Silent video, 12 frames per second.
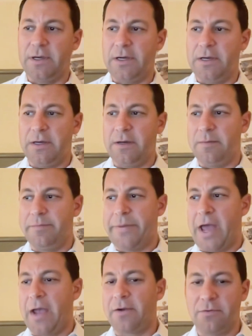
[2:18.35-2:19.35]

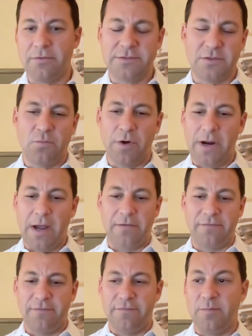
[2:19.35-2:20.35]
packers and
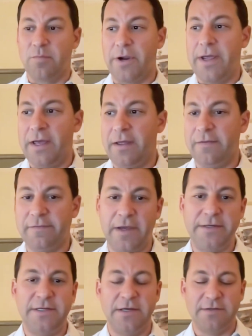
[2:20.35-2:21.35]
warehouses and brands
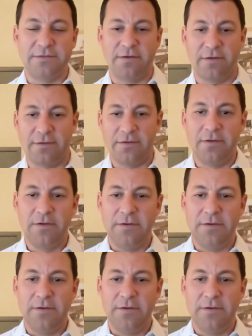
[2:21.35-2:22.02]
ideas on